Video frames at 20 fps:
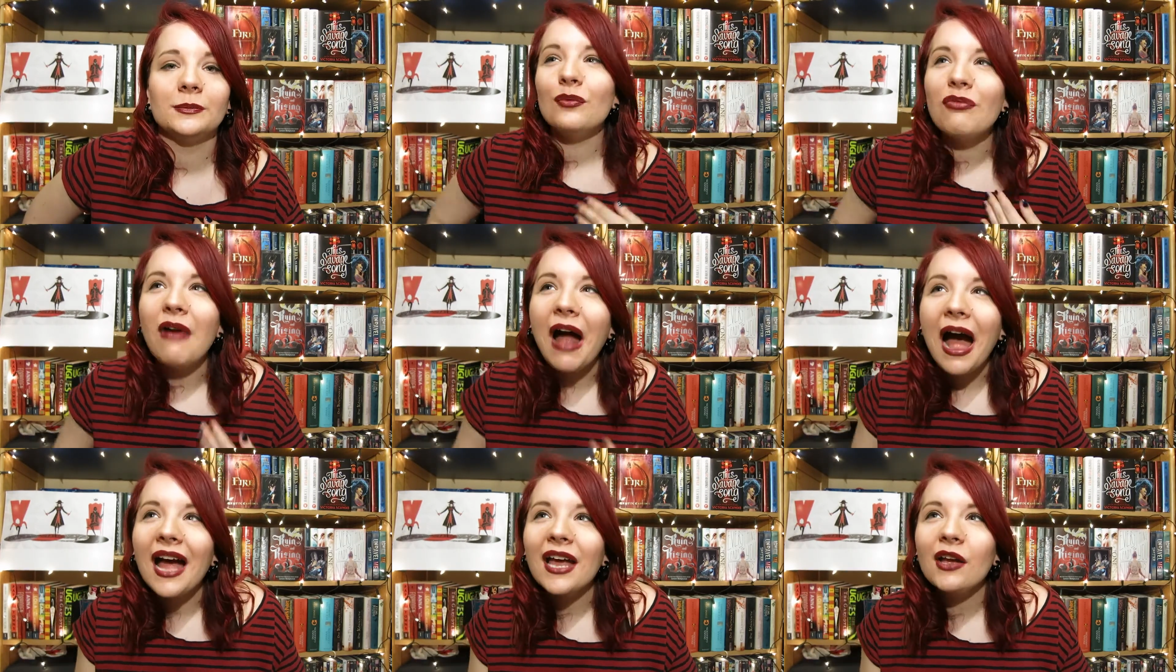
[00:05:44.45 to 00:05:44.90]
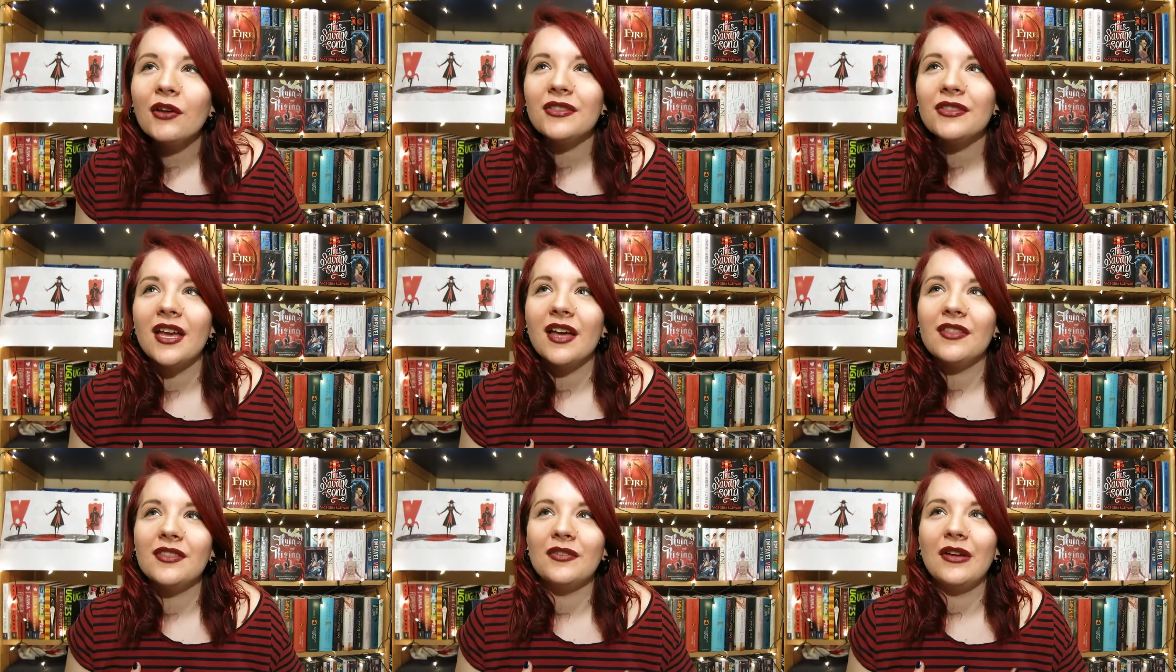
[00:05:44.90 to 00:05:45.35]
Rhy, on
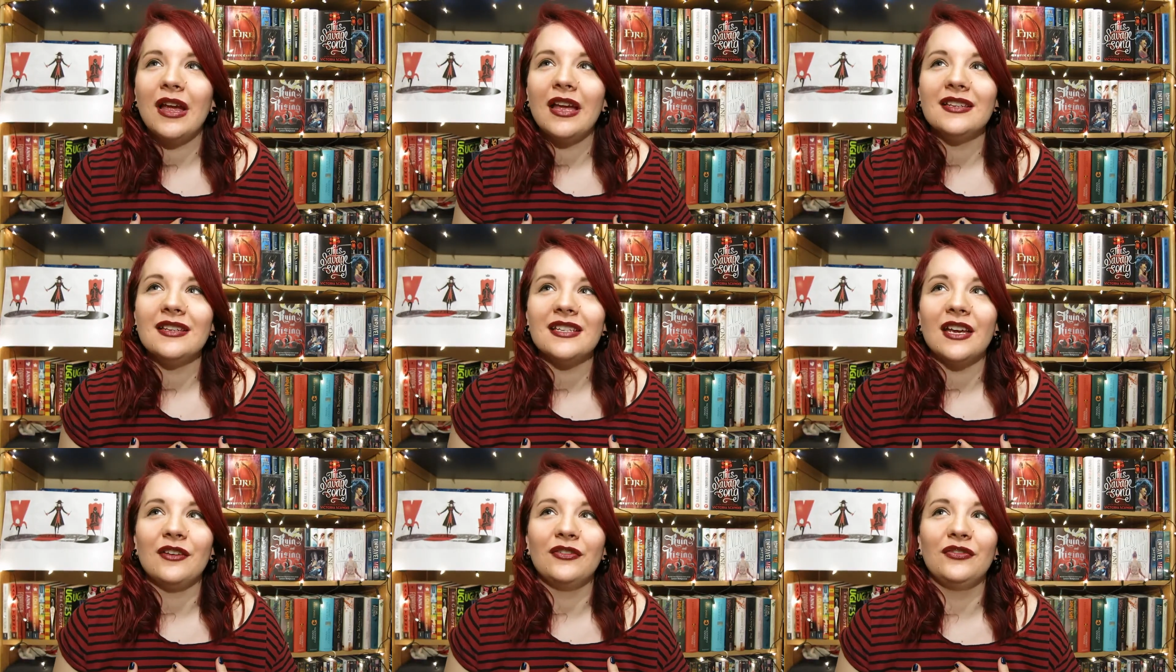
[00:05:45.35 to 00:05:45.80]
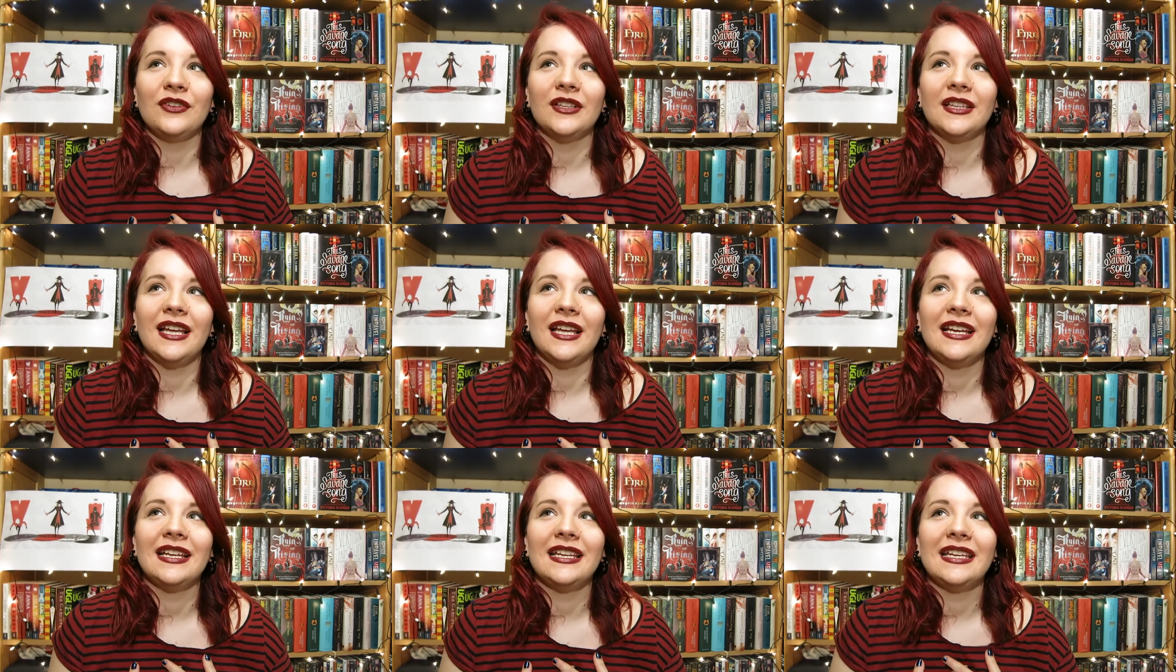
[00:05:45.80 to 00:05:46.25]
the other hand, I feel
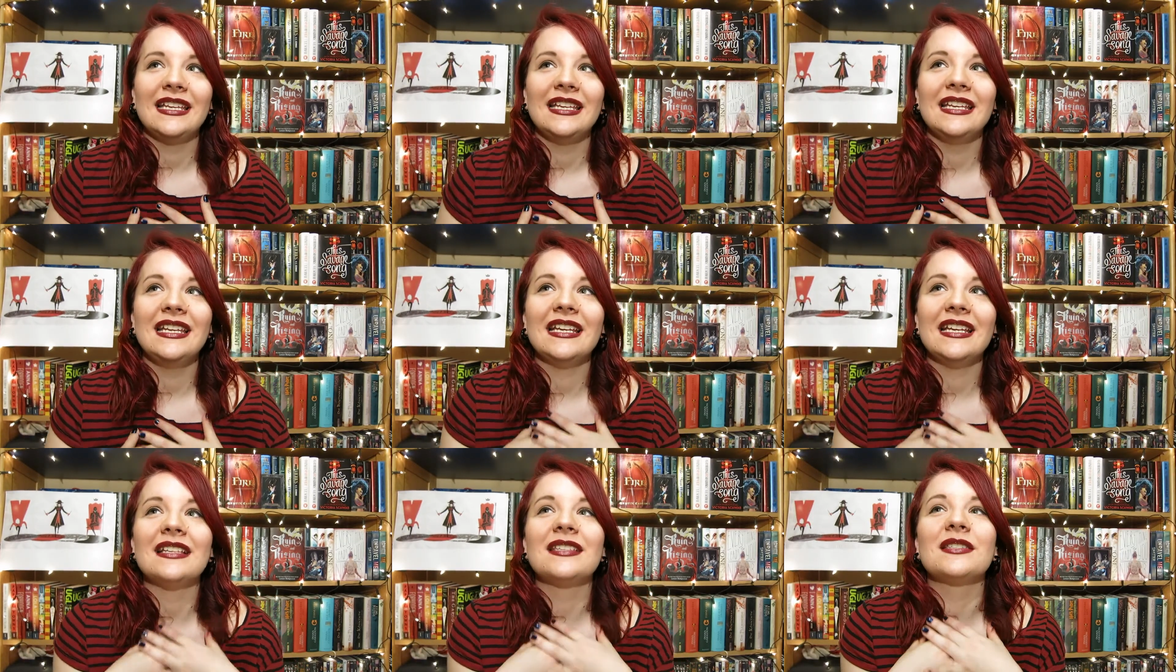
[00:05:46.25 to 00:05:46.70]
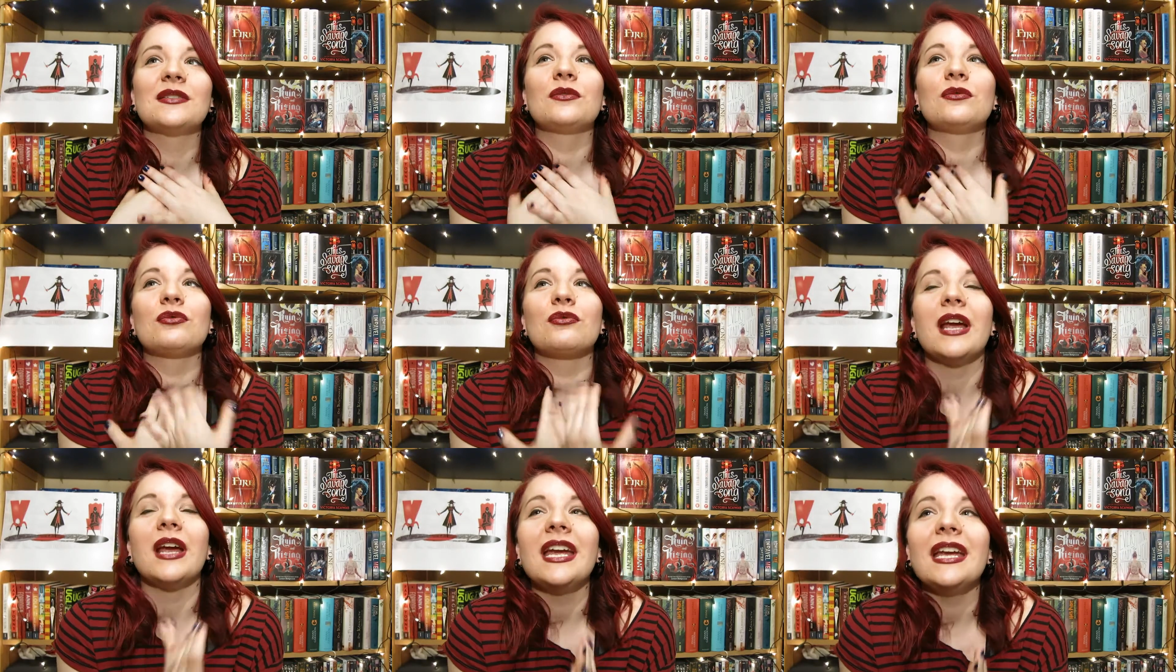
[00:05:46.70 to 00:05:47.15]
like he is
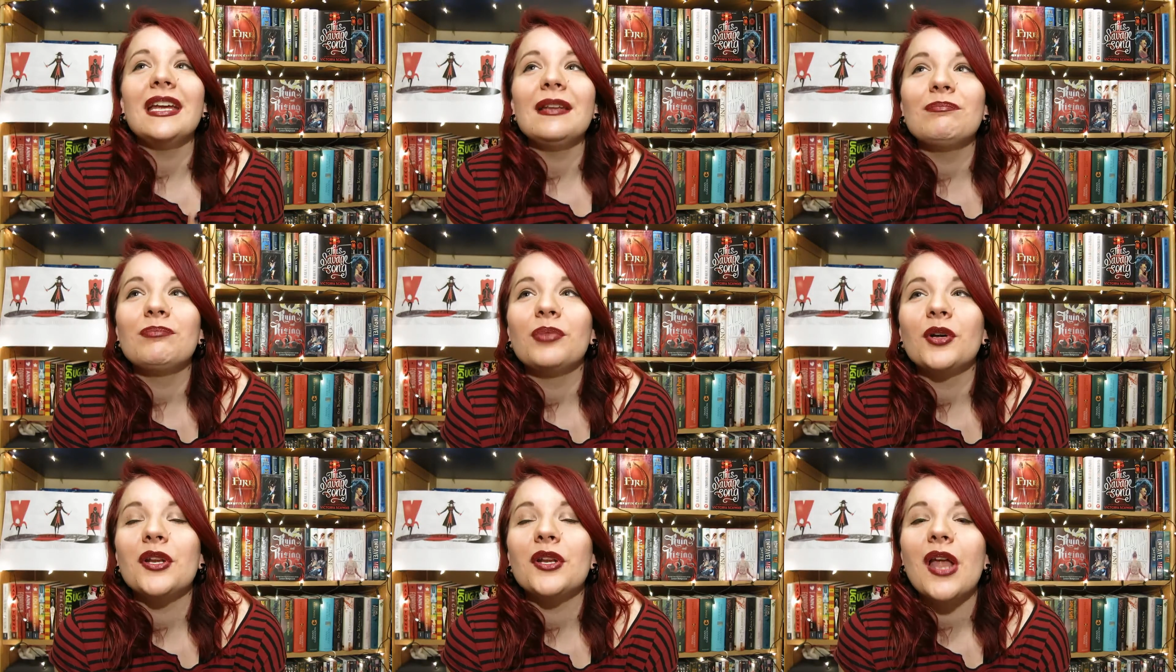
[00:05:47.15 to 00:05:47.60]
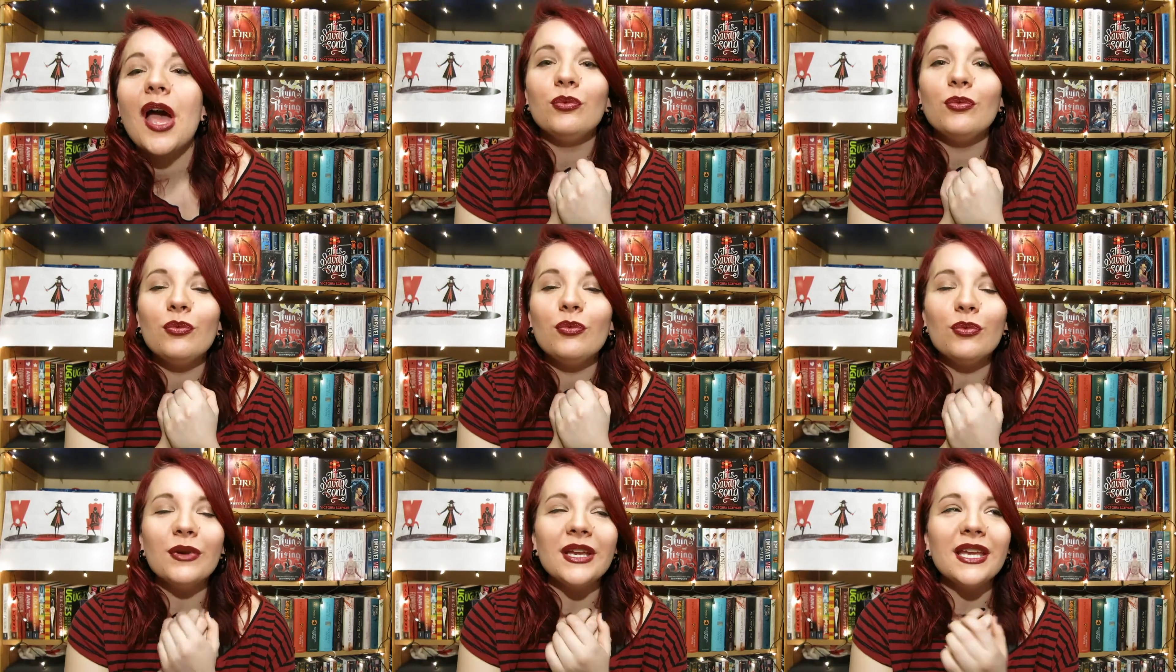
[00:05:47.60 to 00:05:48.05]
great, but
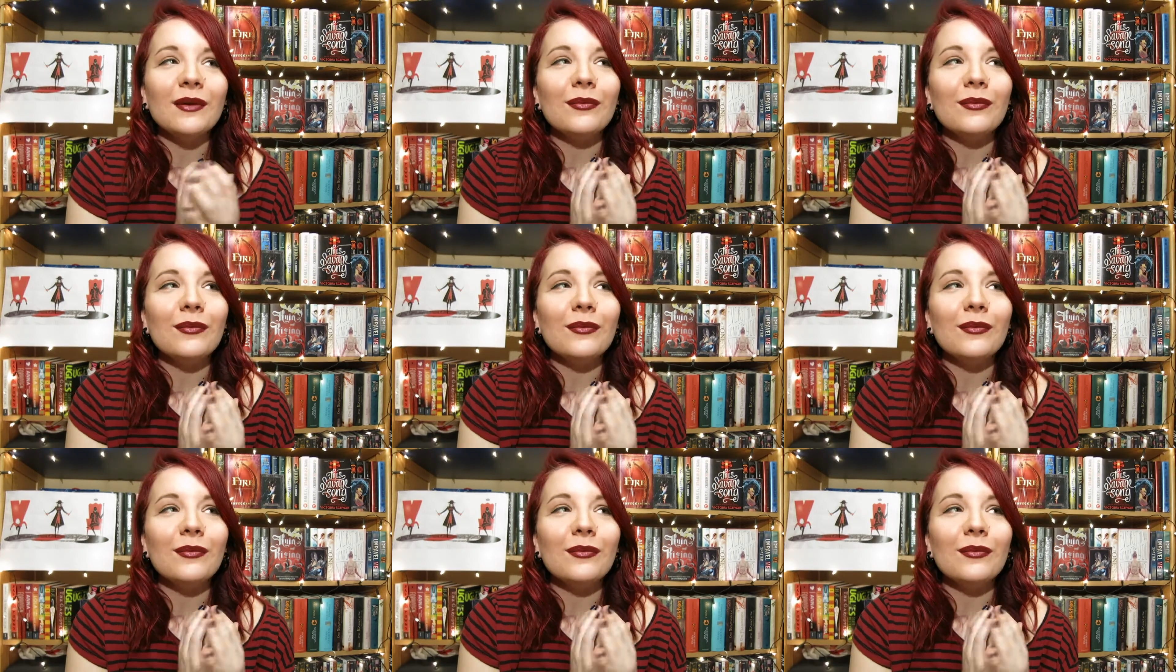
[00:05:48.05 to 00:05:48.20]
we